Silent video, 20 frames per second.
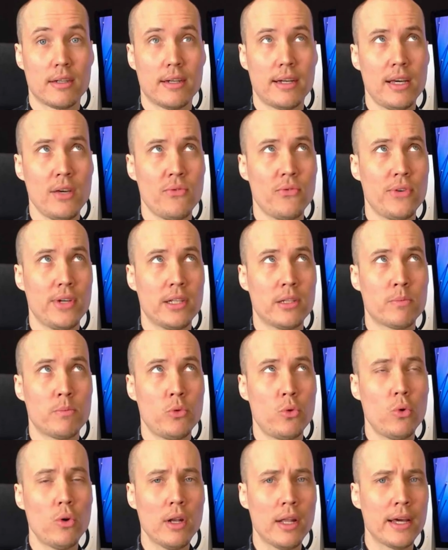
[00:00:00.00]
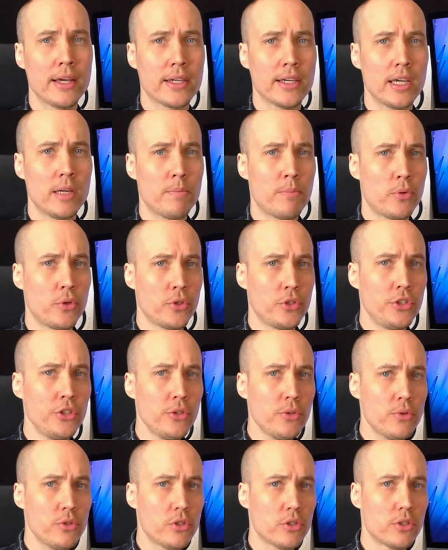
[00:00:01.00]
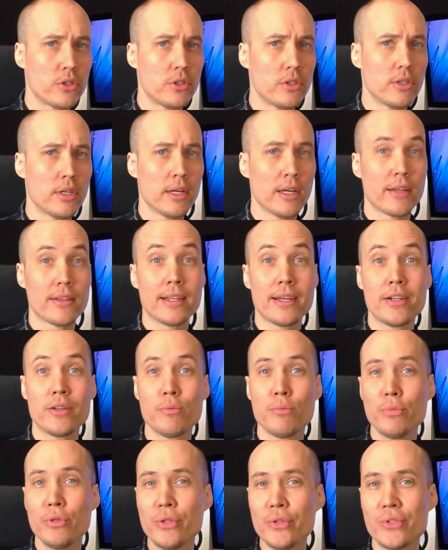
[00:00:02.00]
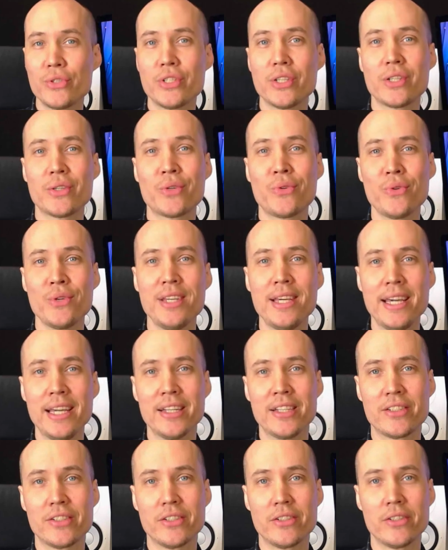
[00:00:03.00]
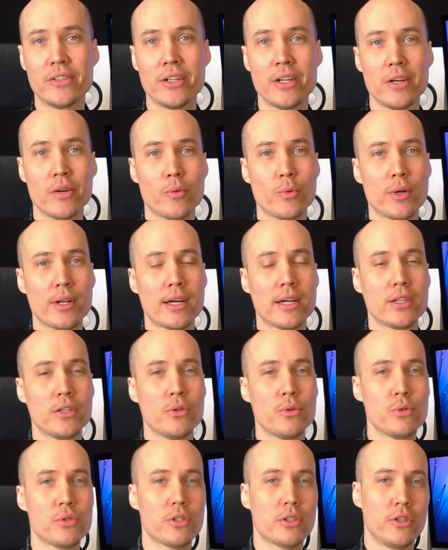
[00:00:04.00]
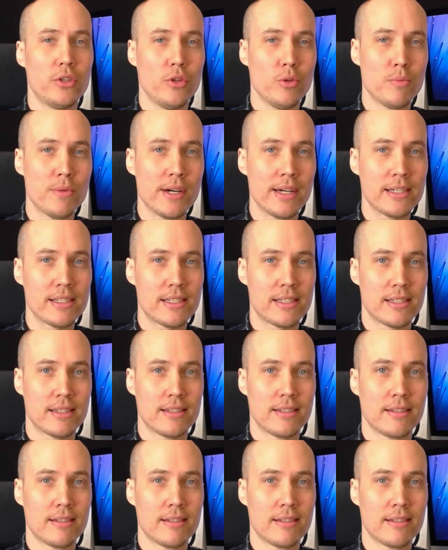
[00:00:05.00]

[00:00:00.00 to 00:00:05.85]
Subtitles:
I felt more like a producer than a music creator when I used Cubase.